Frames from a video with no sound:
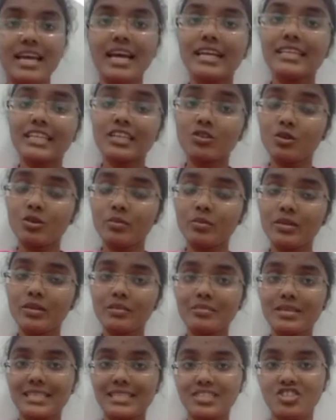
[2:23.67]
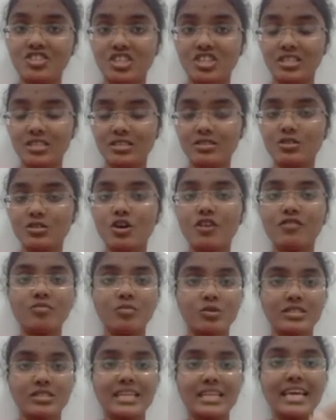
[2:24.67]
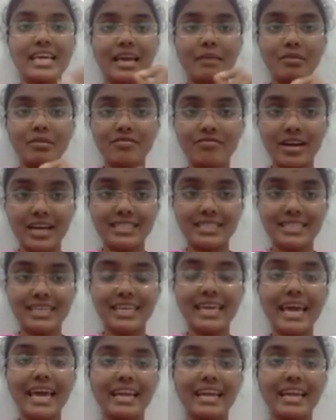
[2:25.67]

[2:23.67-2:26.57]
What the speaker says: Dendrobium is a genus of mostly epiphytic